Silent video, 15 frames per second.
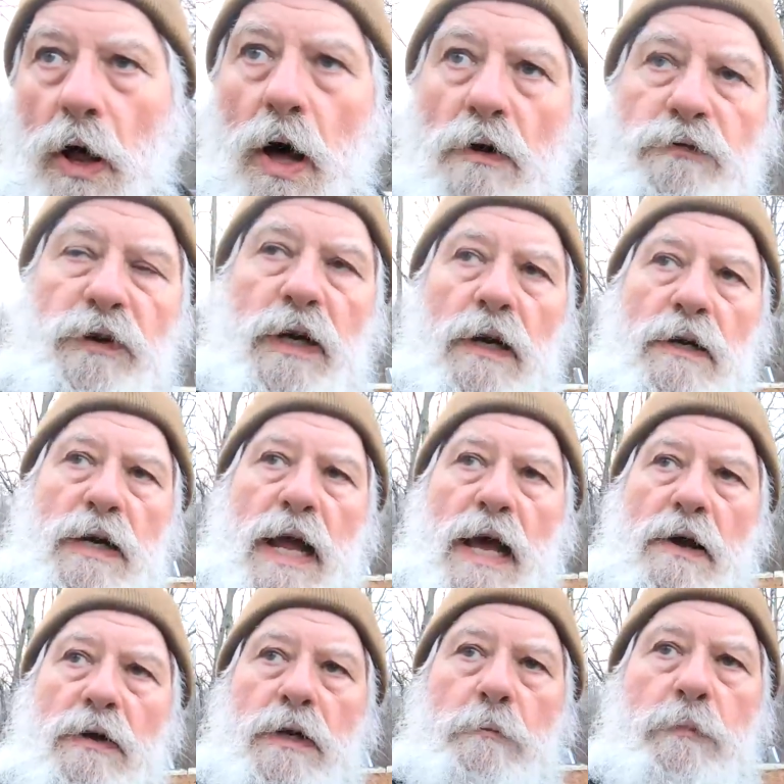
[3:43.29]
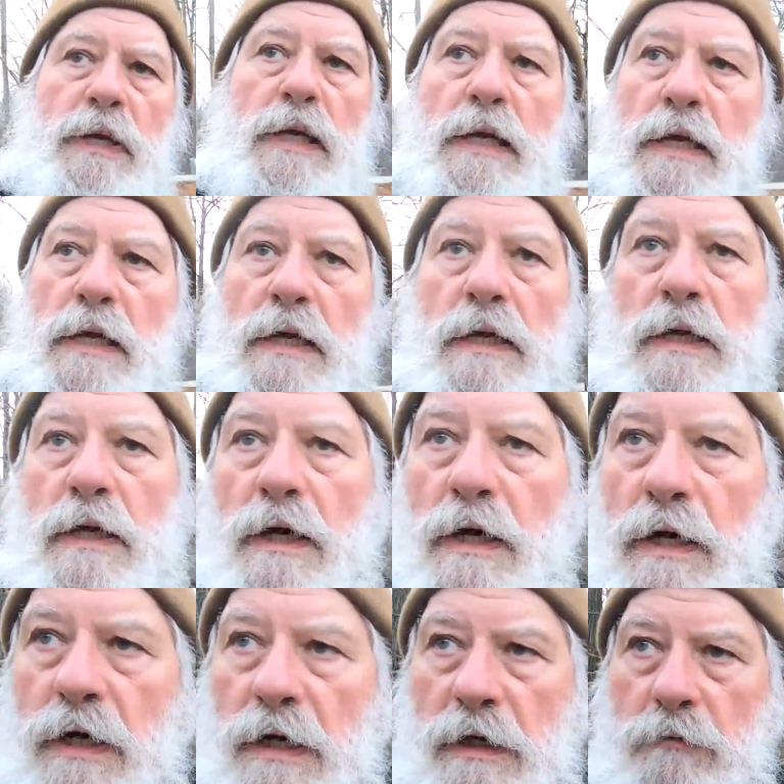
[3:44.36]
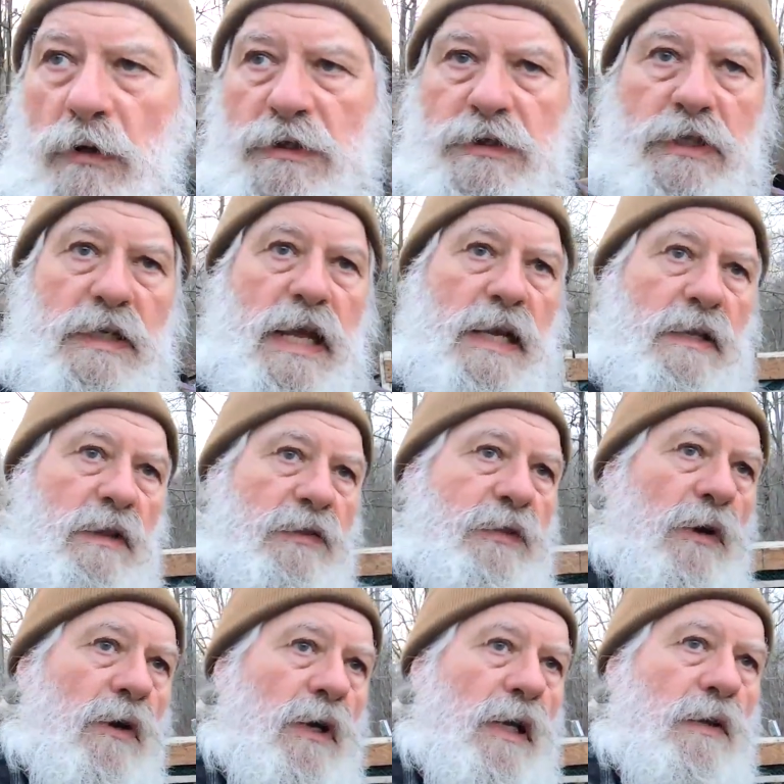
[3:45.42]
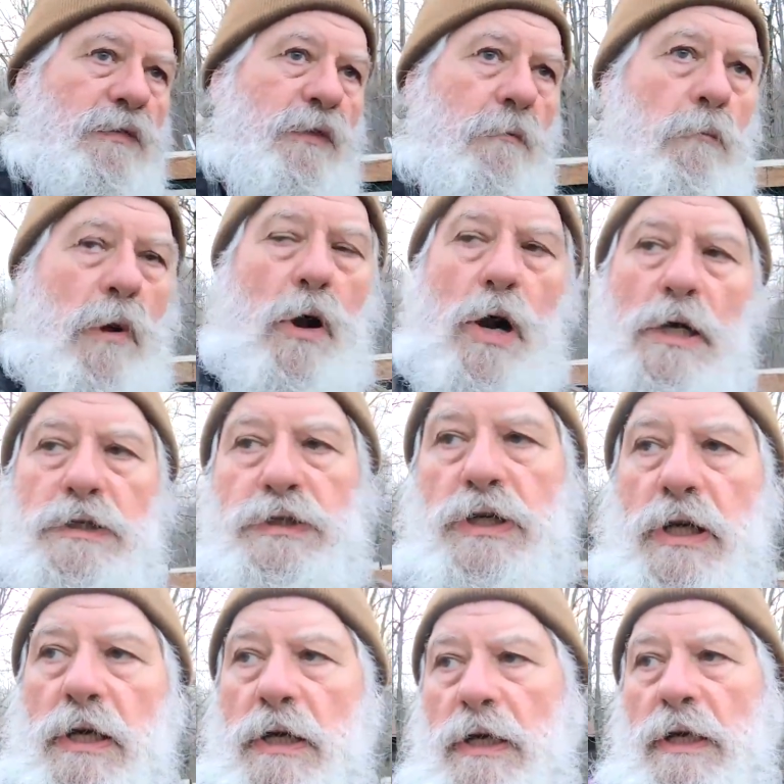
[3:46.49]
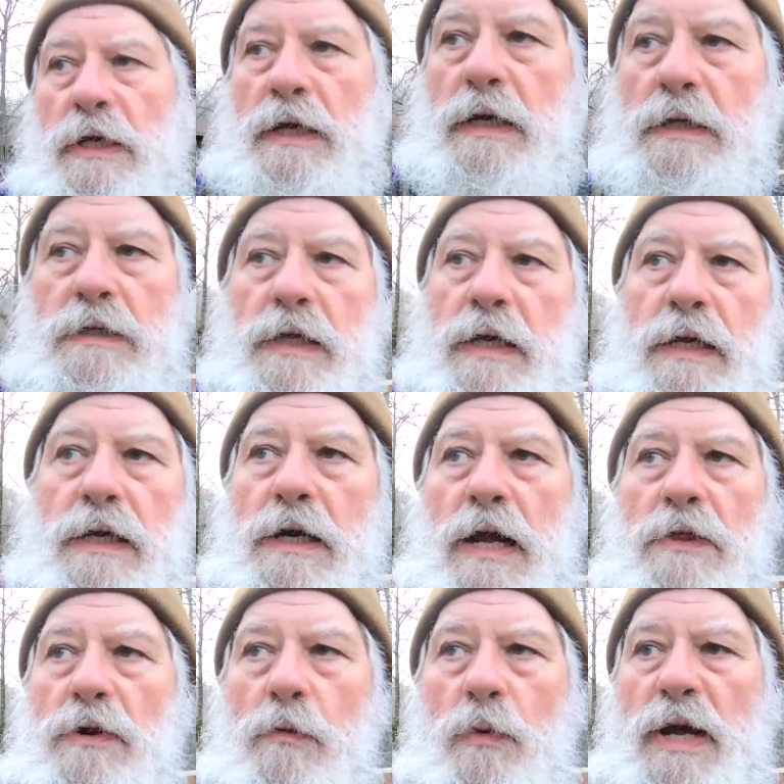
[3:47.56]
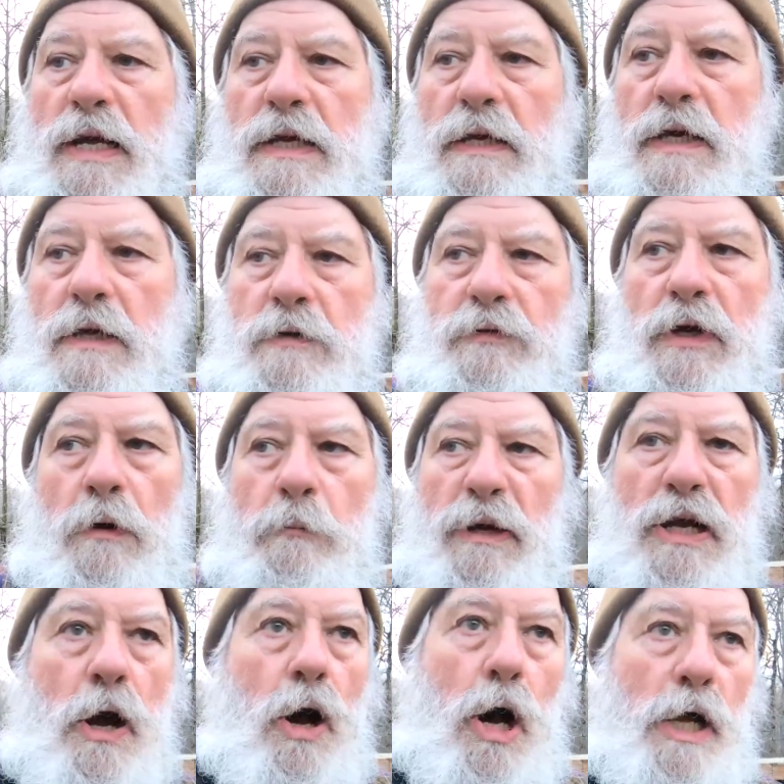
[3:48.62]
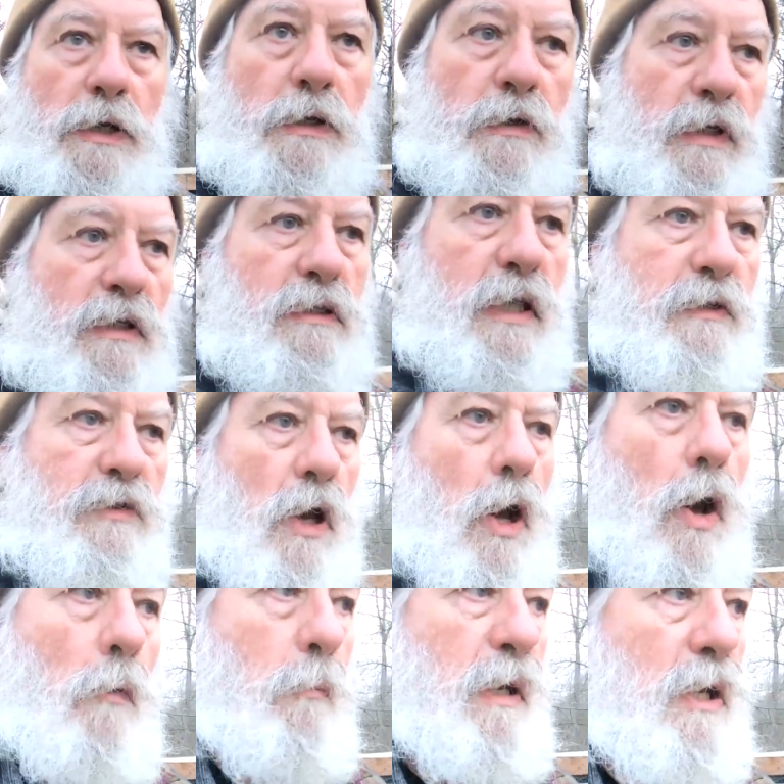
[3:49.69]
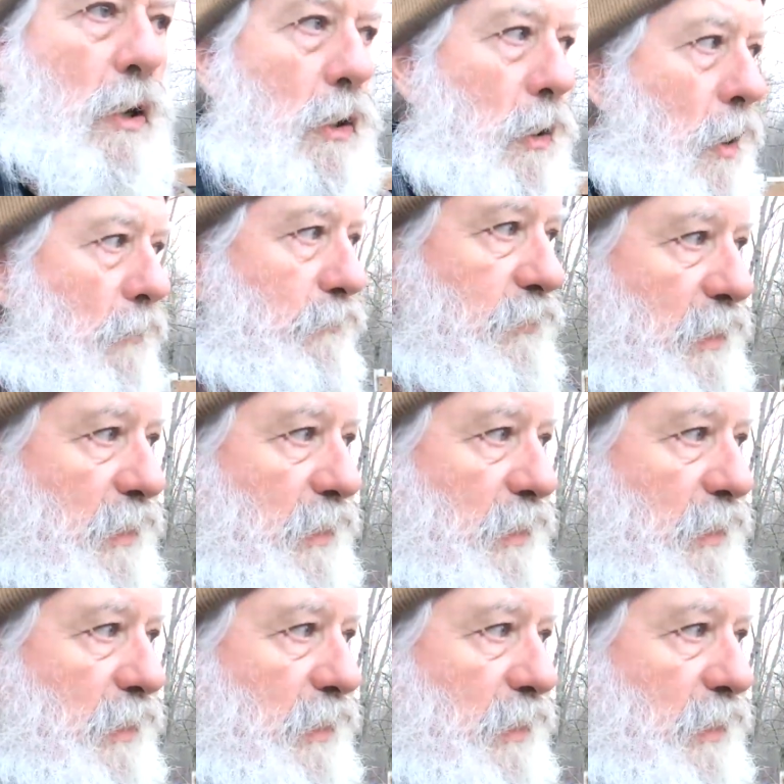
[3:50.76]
off here. Now it'll be, what's the day? The 30th of March. In another week, they'll be gone. These leaves will all be gone off